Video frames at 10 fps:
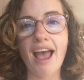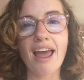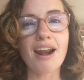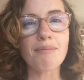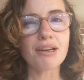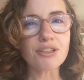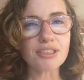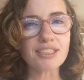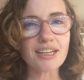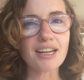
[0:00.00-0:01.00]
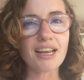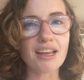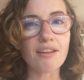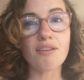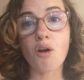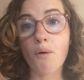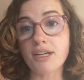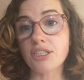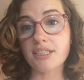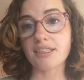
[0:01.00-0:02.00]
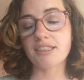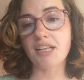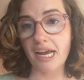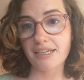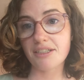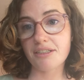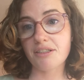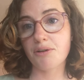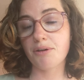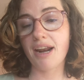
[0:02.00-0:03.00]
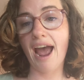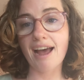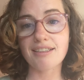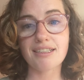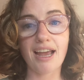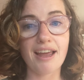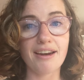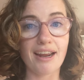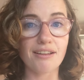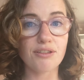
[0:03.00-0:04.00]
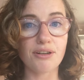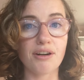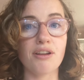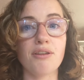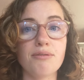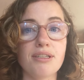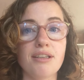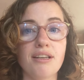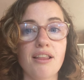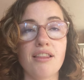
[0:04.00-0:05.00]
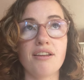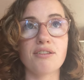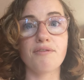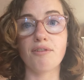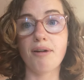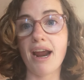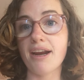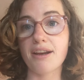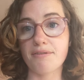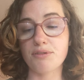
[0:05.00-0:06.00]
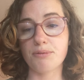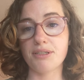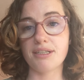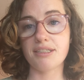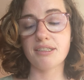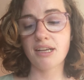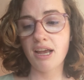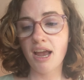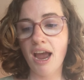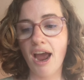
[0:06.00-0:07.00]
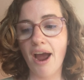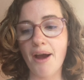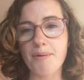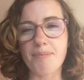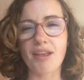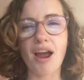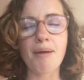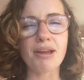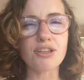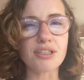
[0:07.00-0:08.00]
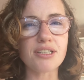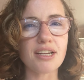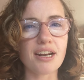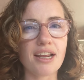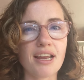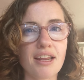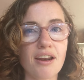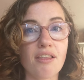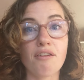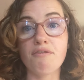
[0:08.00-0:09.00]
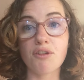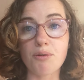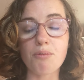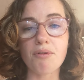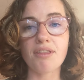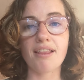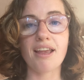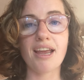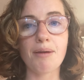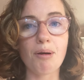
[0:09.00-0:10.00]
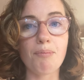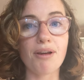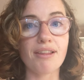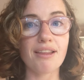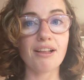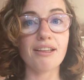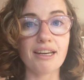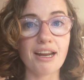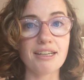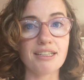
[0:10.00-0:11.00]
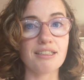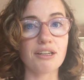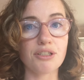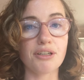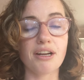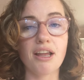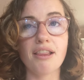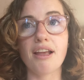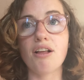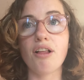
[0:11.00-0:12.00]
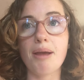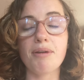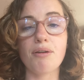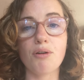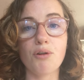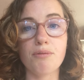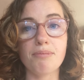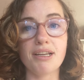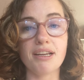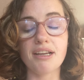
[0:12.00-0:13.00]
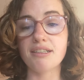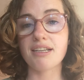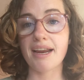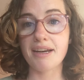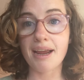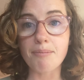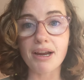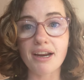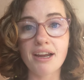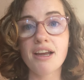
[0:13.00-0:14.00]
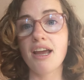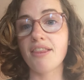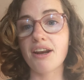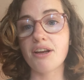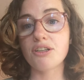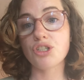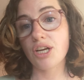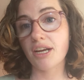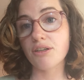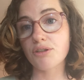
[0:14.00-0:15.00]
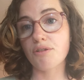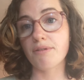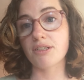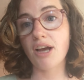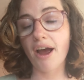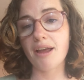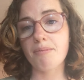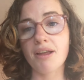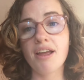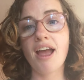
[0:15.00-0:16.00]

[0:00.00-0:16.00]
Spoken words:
And I'm interested in the questions scientists could ask and answer using these variety of sources. I'm interested in the view that they came up with in the late 19th century that climate could be dynamic, that it could change over time